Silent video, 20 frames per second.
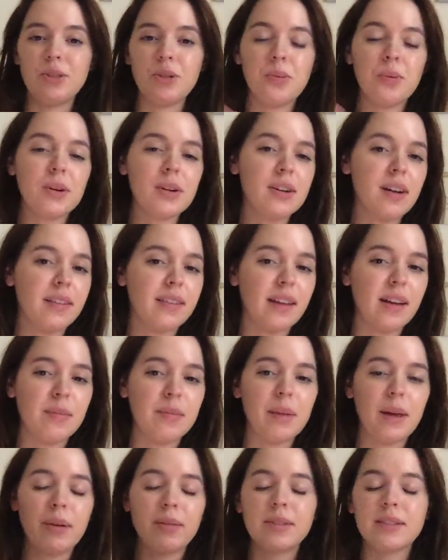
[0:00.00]
do work on them.
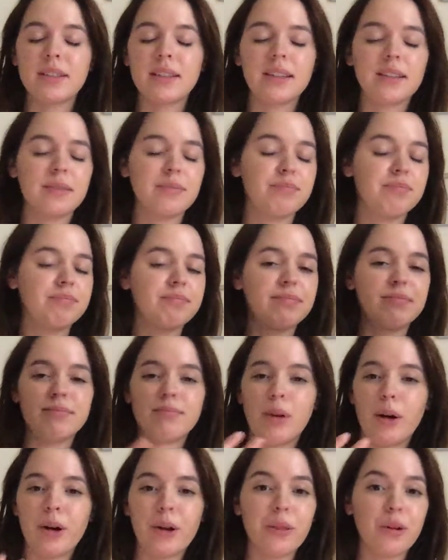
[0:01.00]
That was like
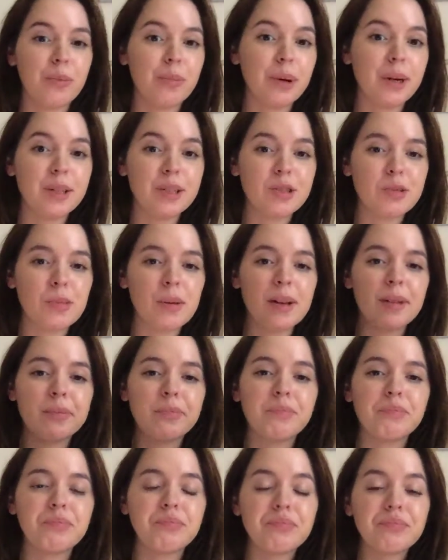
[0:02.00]
part of their punishment.
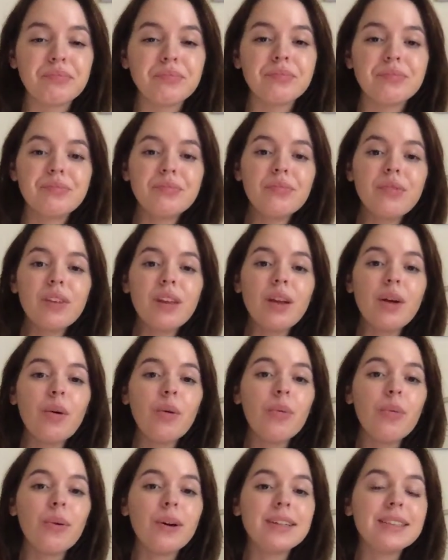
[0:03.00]

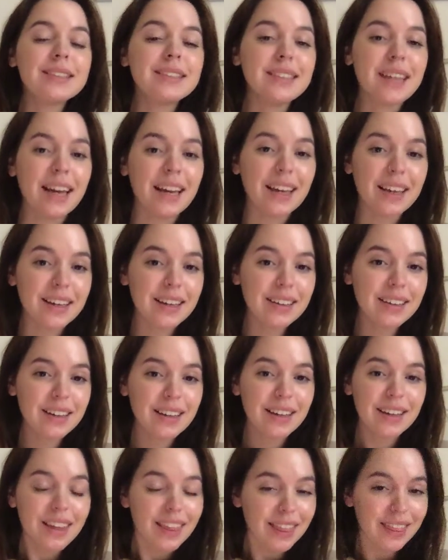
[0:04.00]
One day,
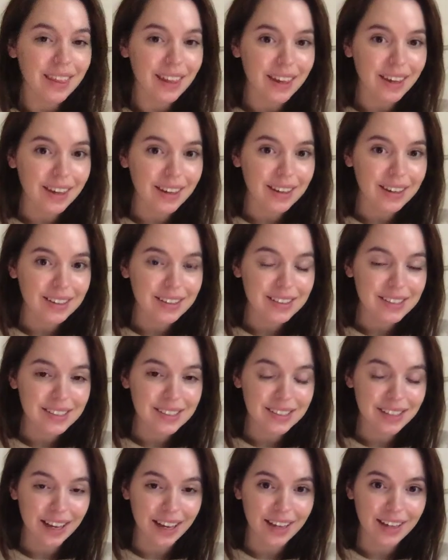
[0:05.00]
they
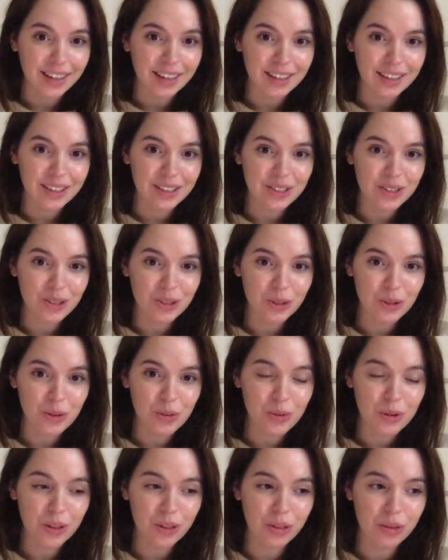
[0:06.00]
decided
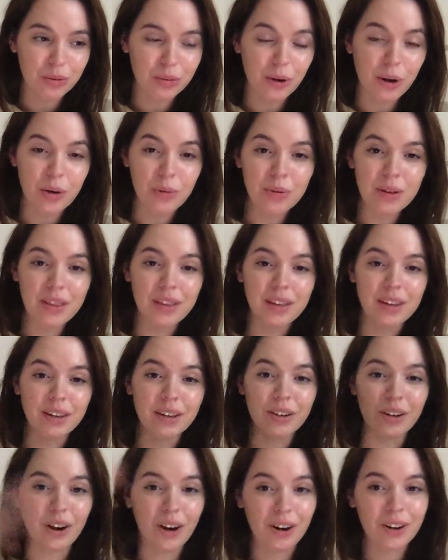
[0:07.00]
to throw the
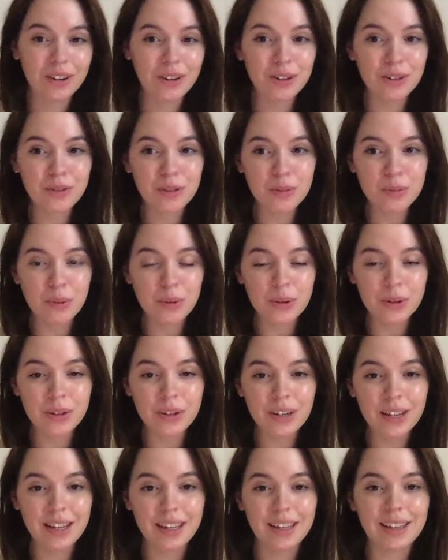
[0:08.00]
guard
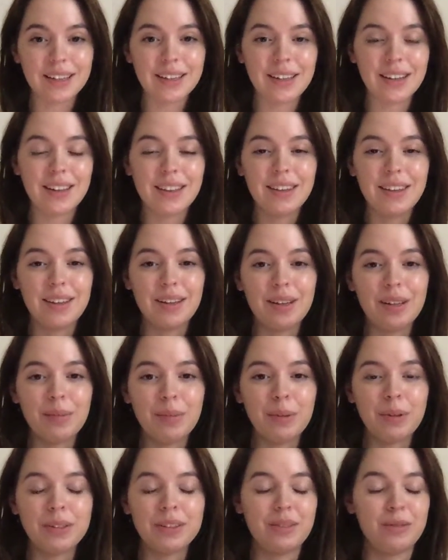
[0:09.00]
overboard and the
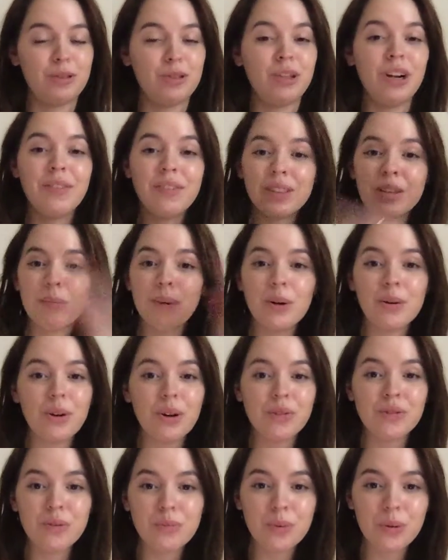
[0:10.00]
person that was driving the boat
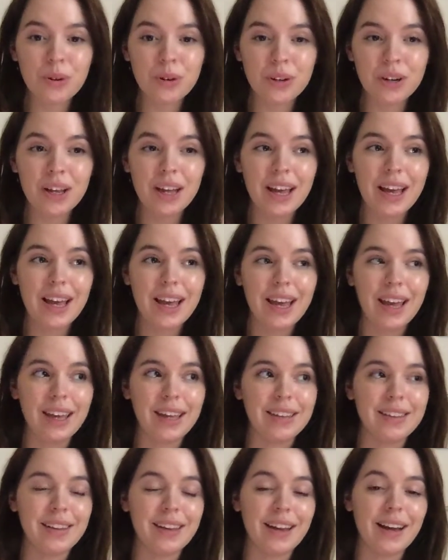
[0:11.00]
overboard,
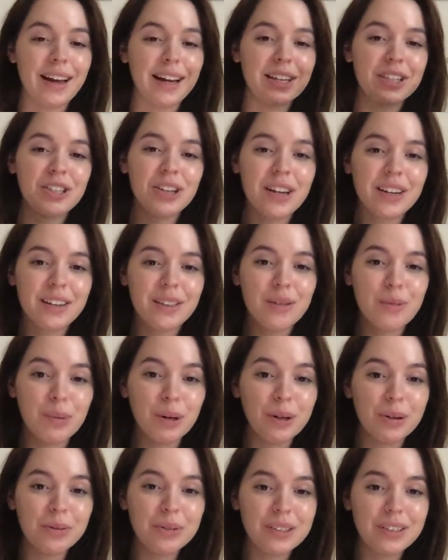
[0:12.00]
and they hijacked the
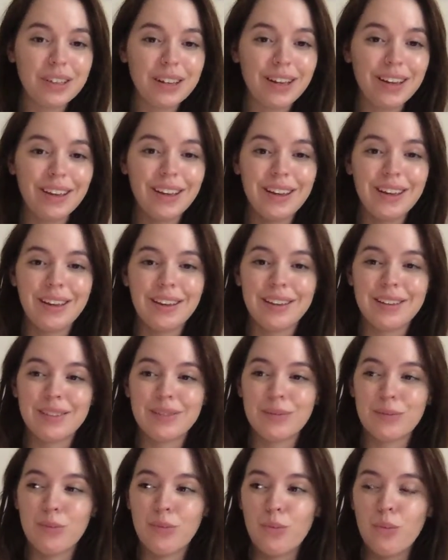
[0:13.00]
boat
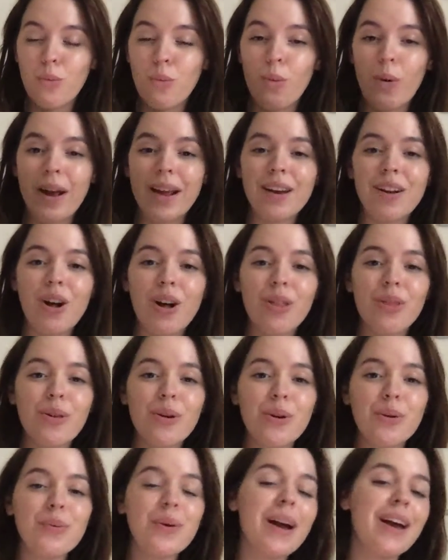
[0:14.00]
and went on
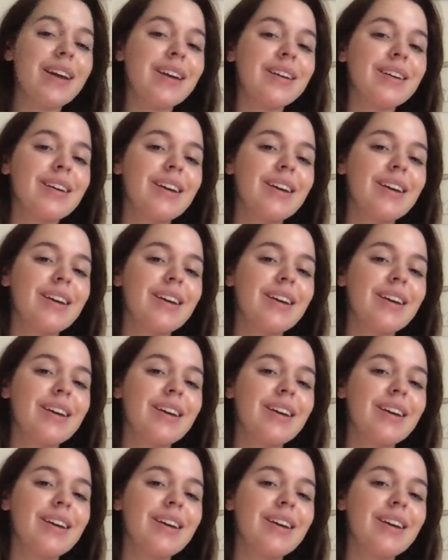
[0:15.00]
their way,